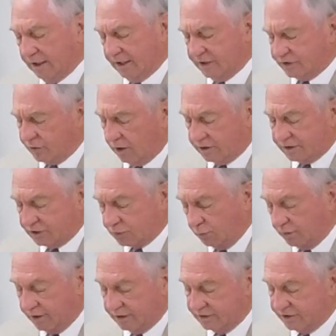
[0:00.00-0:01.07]
And so I just
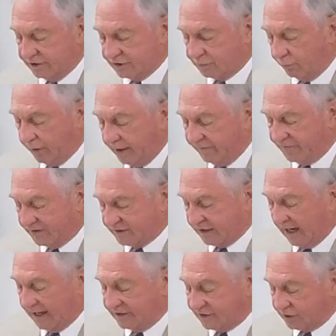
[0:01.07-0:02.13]
want to just
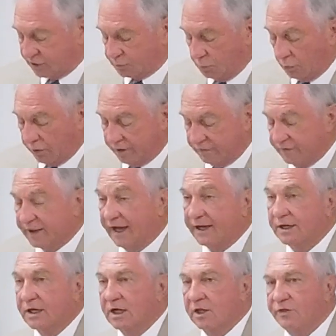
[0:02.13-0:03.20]
reemphasize this morning
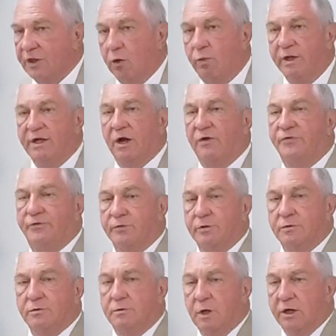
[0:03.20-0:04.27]
that though we go
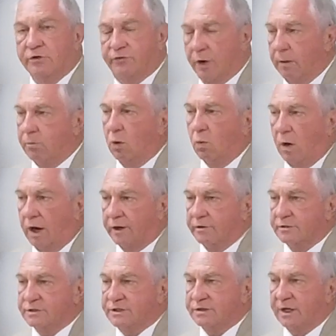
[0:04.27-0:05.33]
through troubled
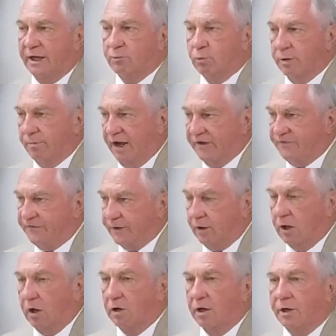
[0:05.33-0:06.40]
waters and we may feel
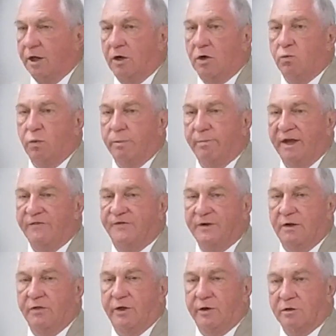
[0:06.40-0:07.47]
all alone, we may feel that